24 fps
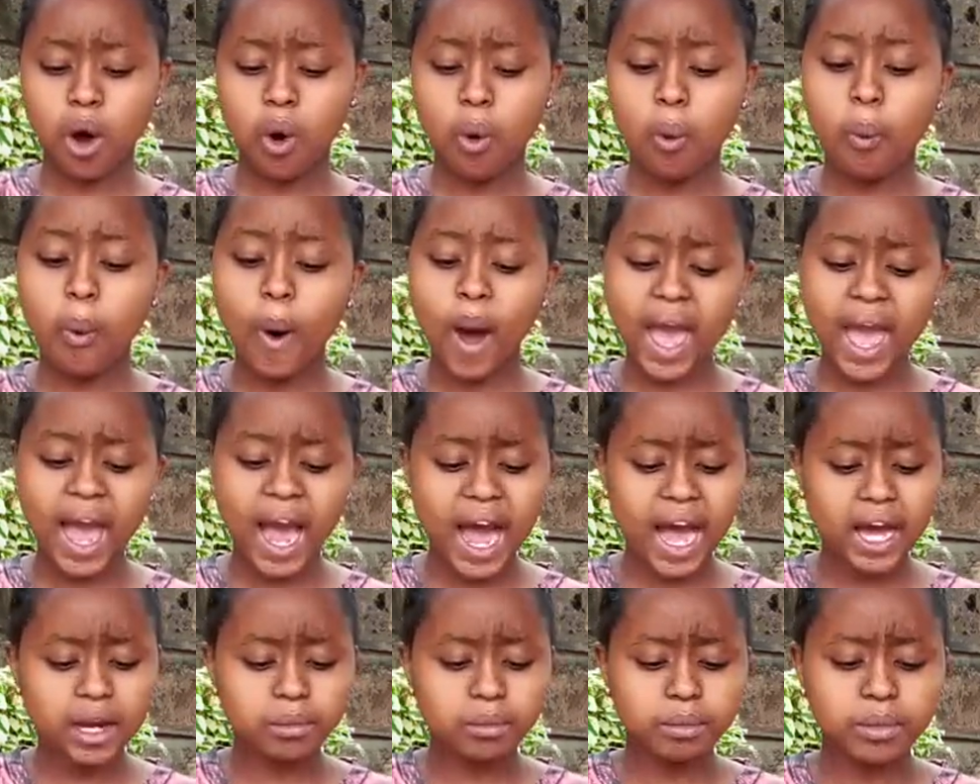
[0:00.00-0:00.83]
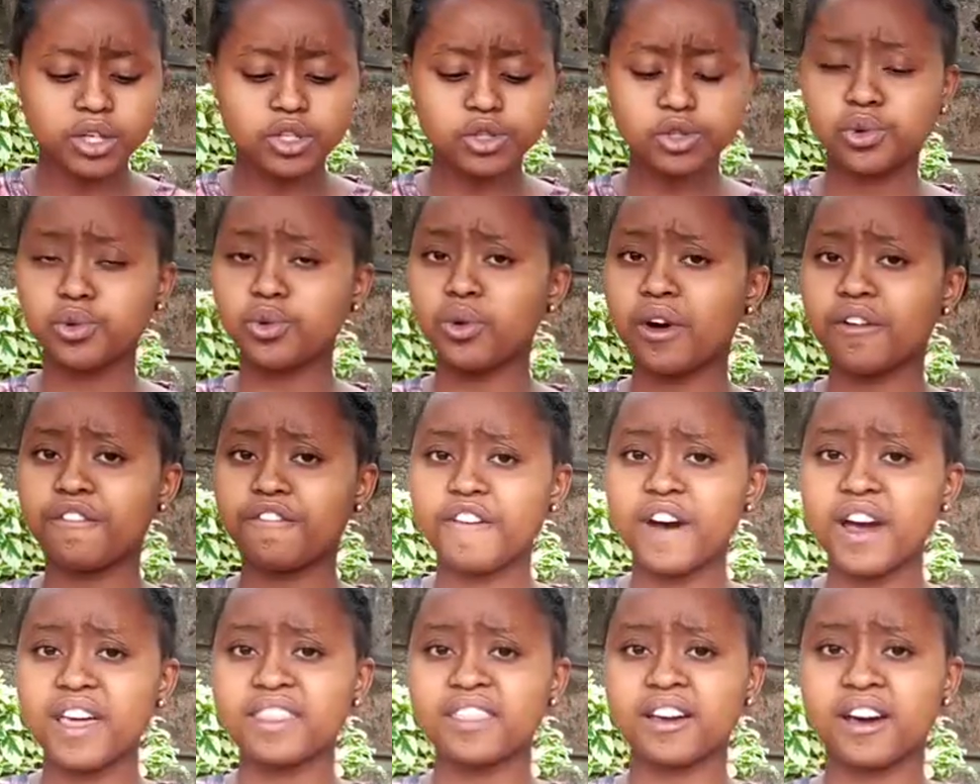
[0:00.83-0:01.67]
Why hand me to your
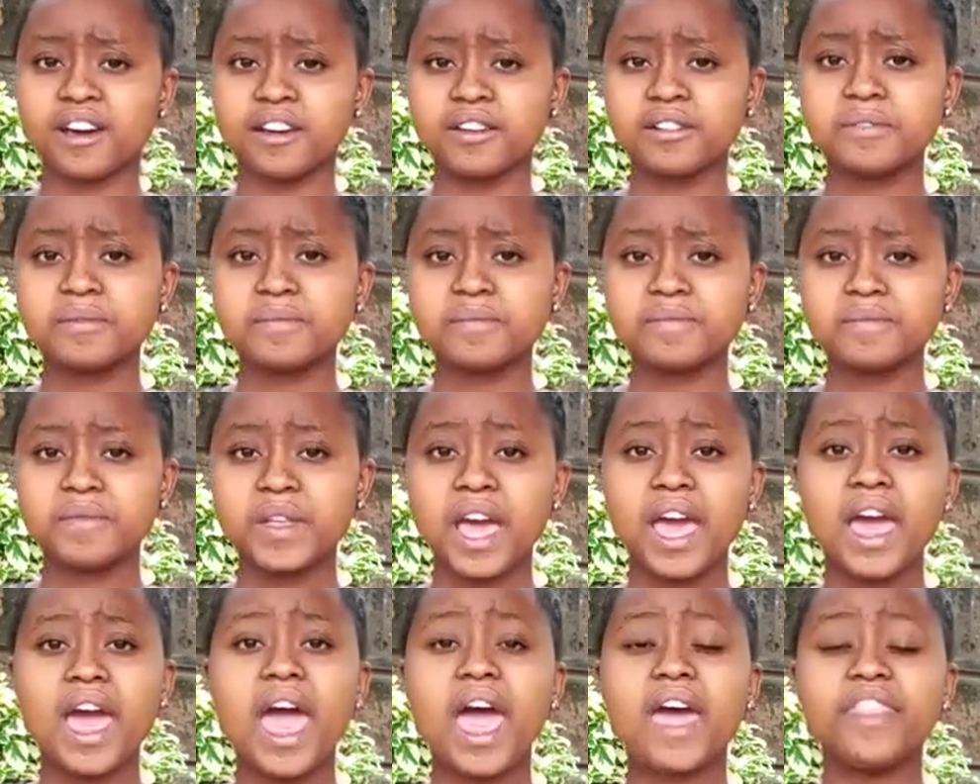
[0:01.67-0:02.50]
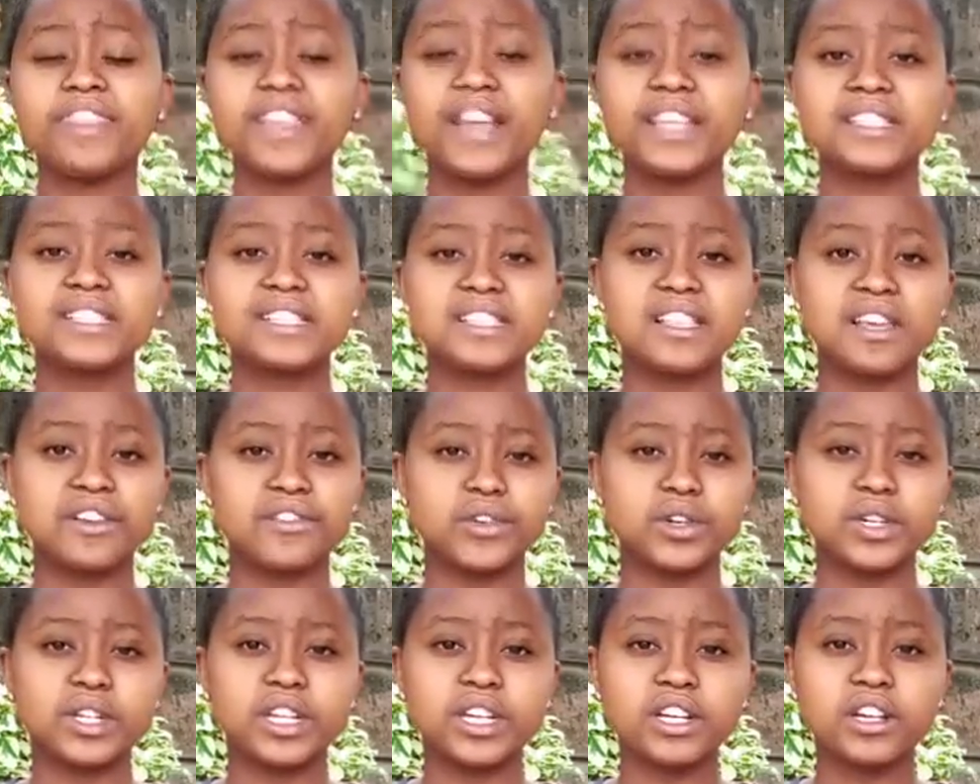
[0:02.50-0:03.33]
father?" And that's the
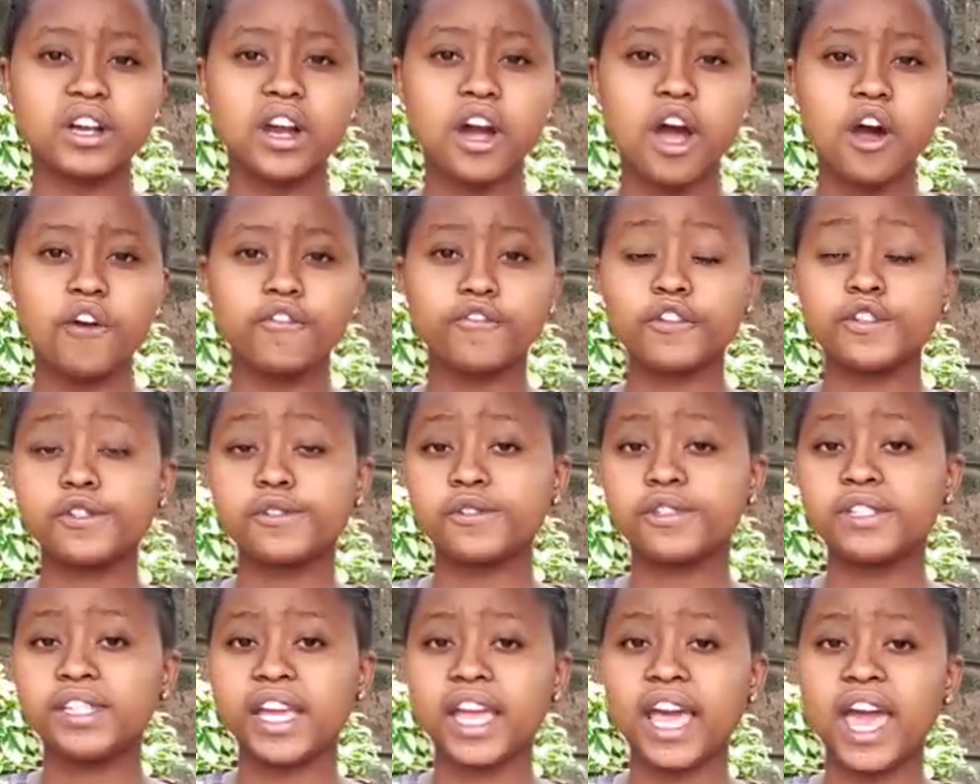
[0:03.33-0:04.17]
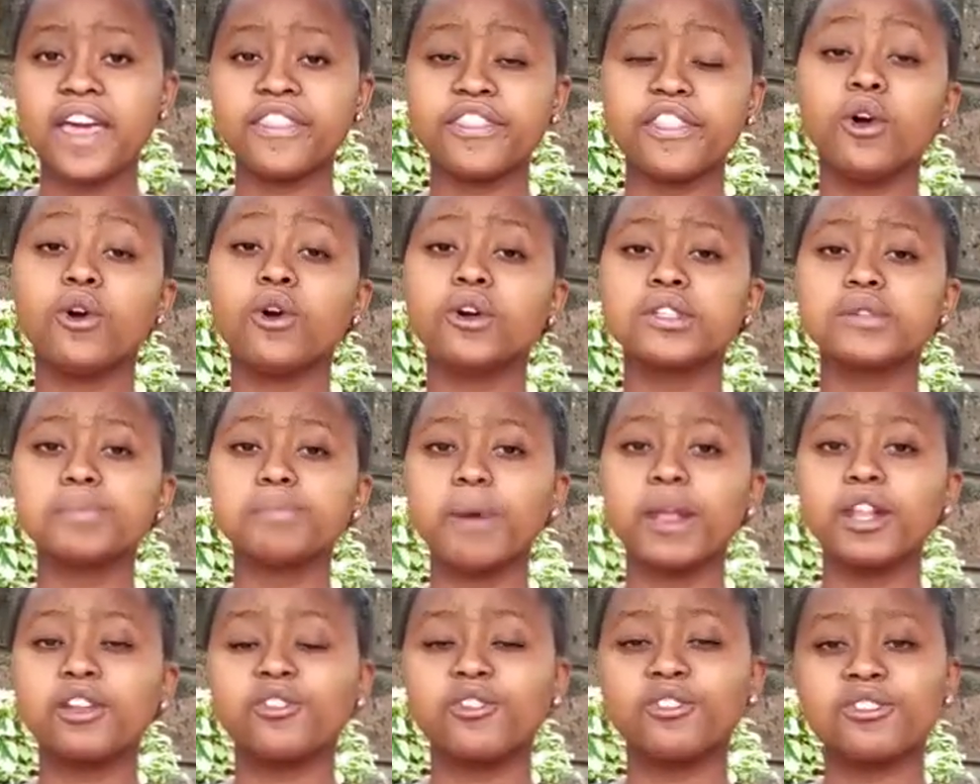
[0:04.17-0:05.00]
reading for today, and the
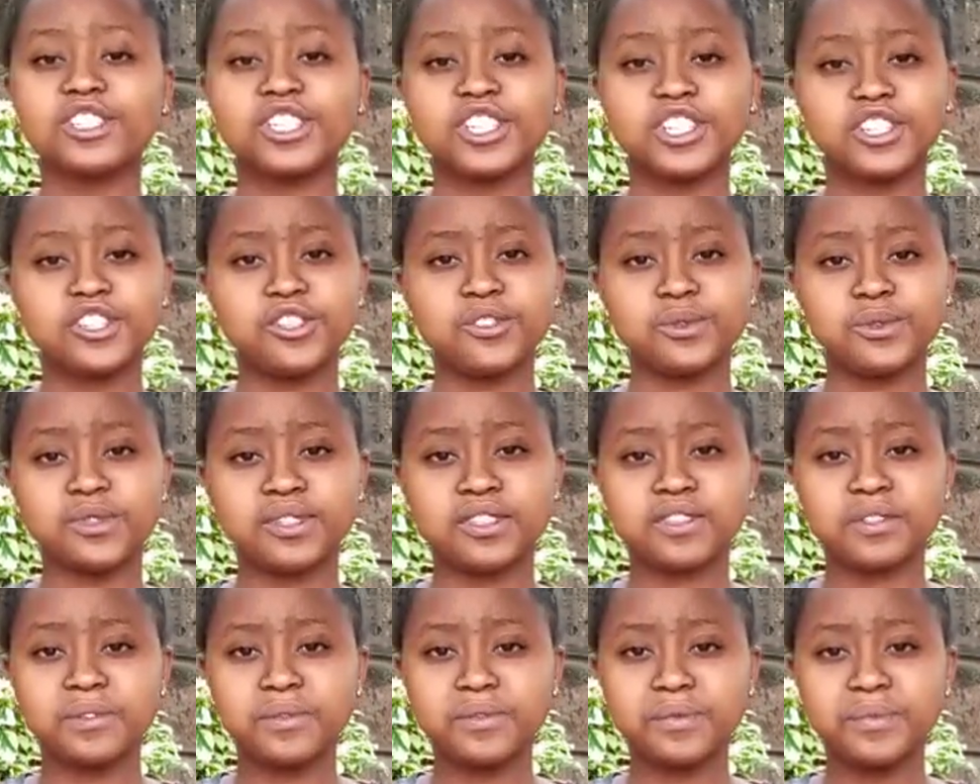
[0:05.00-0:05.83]
gospel continues.